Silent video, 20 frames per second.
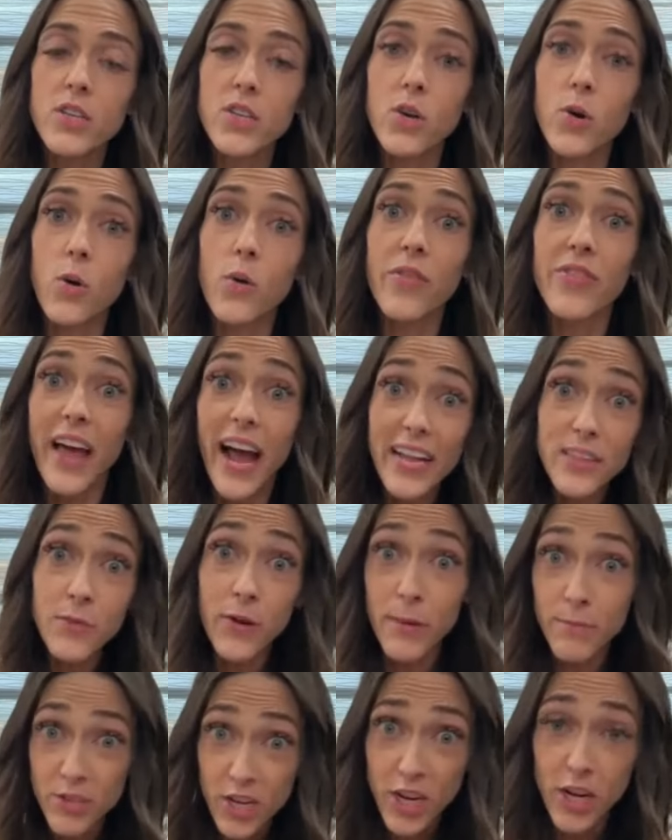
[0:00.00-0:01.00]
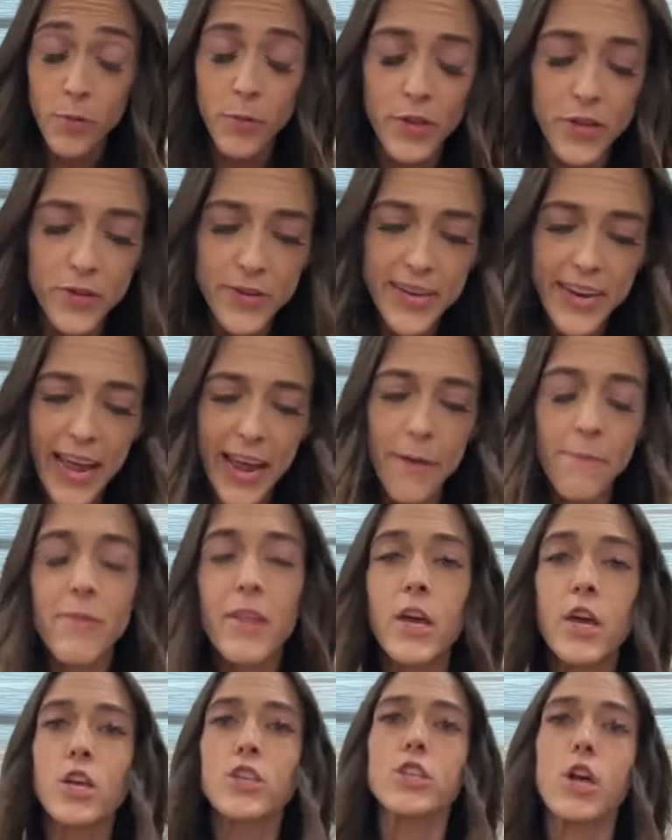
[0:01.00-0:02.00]
So that's what I'm sharing with you
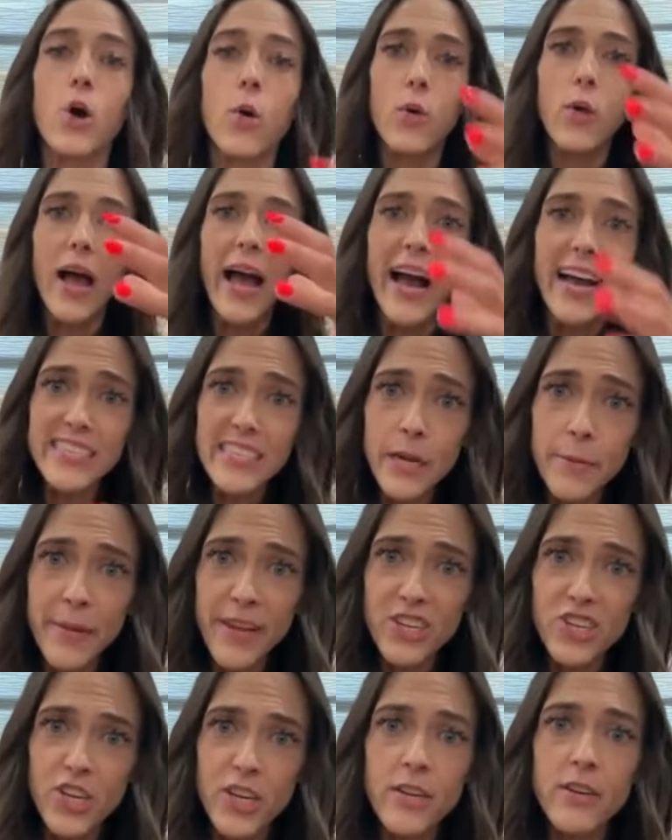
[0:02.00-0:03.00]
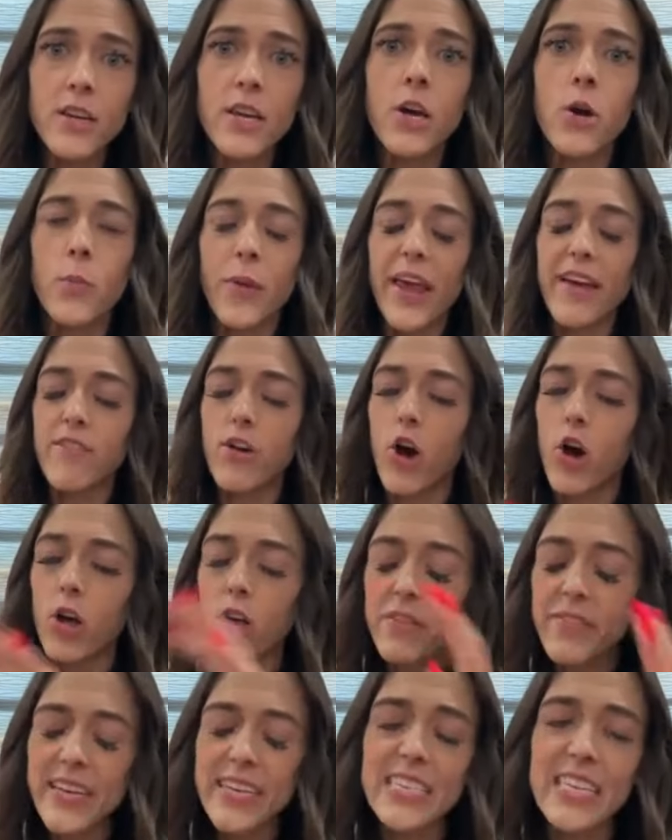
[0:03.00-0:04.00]
today. So as I mentioned, we have
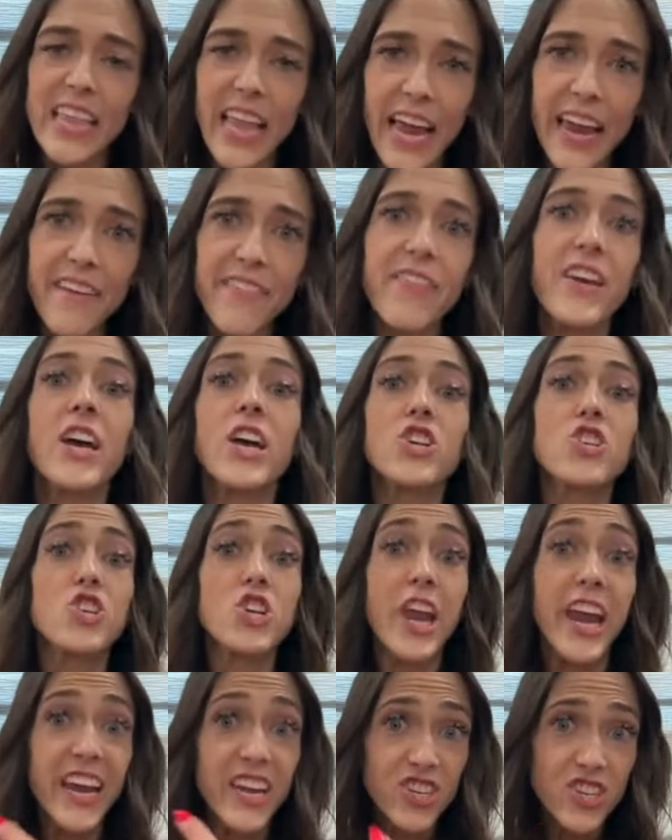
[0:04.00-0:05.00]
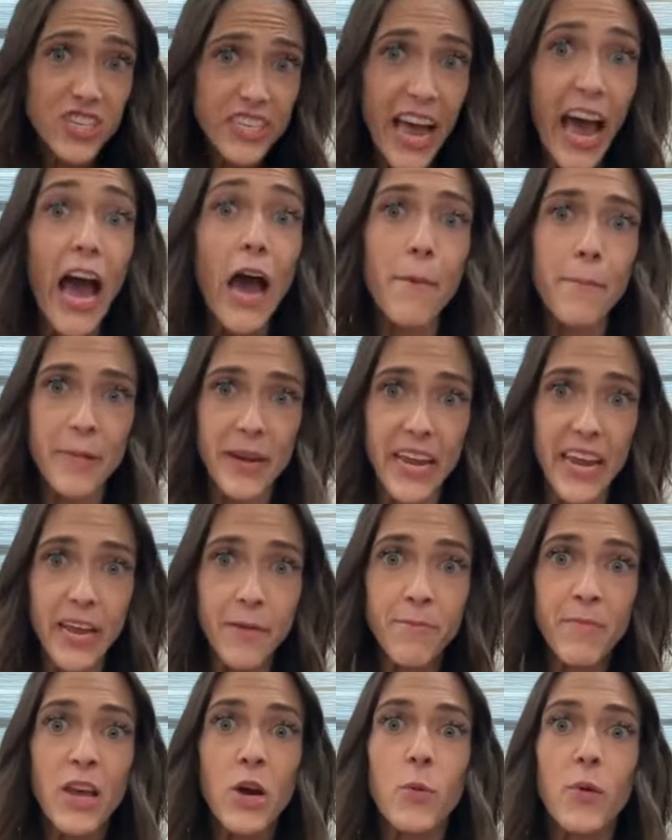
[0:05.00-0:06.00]
all of these life change is
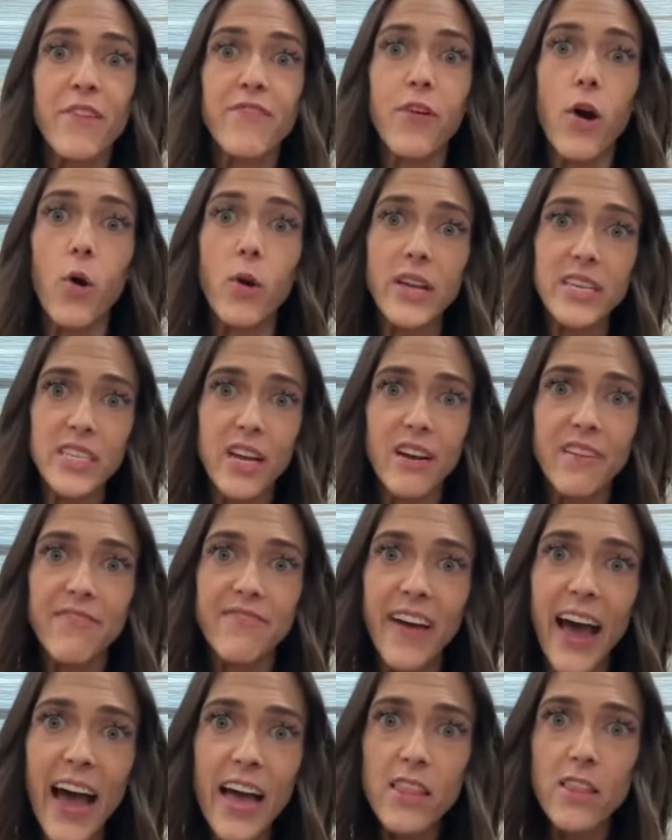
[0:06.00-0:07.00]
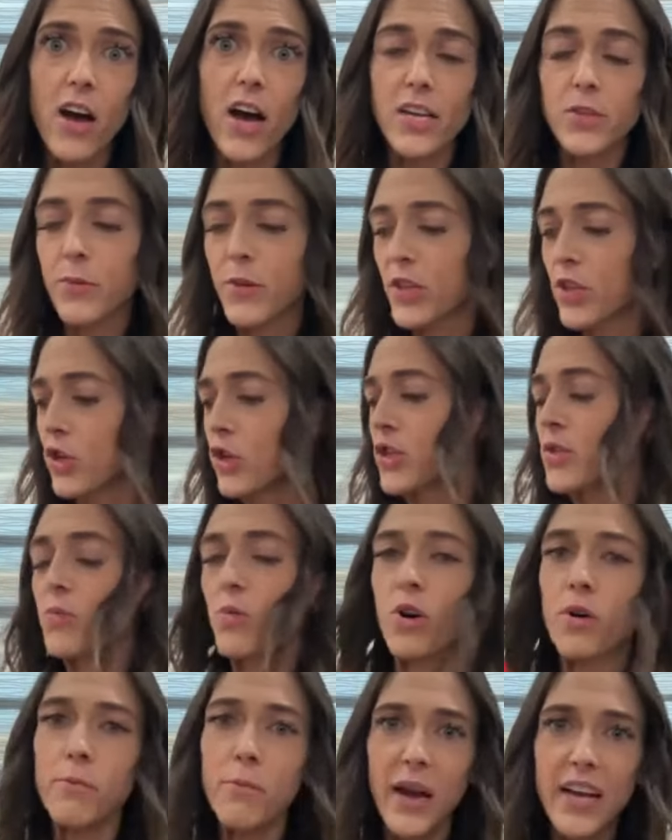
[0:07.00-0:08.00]
happening. We focus on fat loss. We
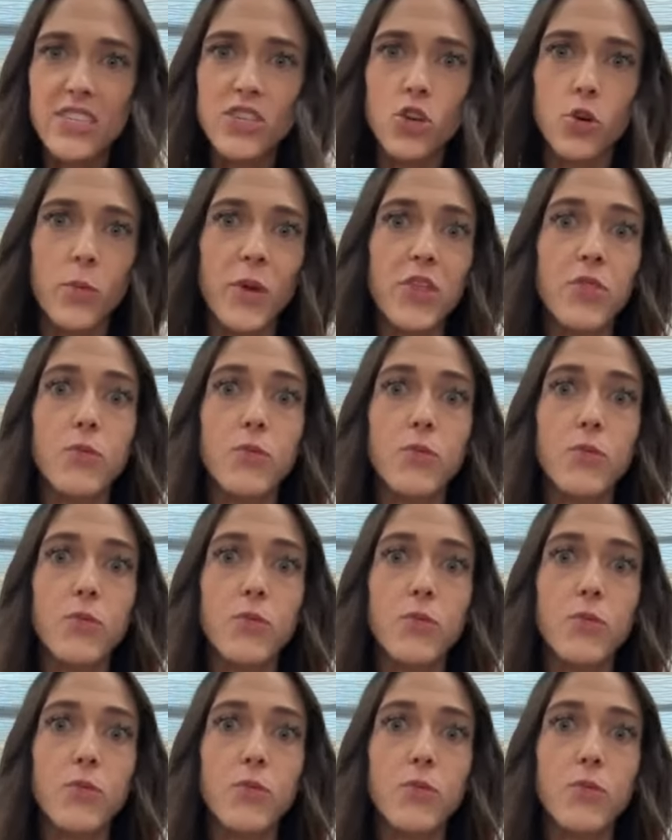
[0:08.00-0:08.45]
lose more muscle.